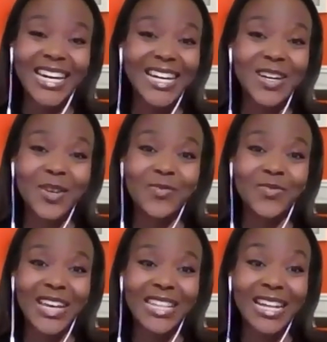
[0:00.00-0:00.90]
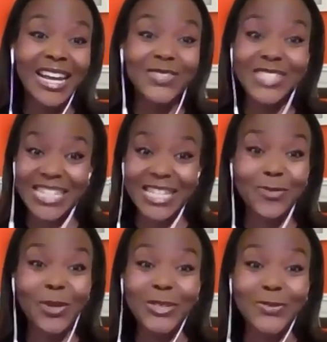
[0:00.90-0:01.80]
Um, and I have to say,
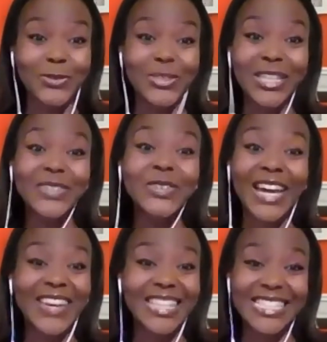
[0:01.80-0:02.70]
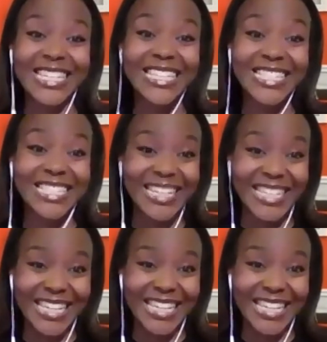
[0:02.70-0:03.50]
it's wonderful that you're now head teacher,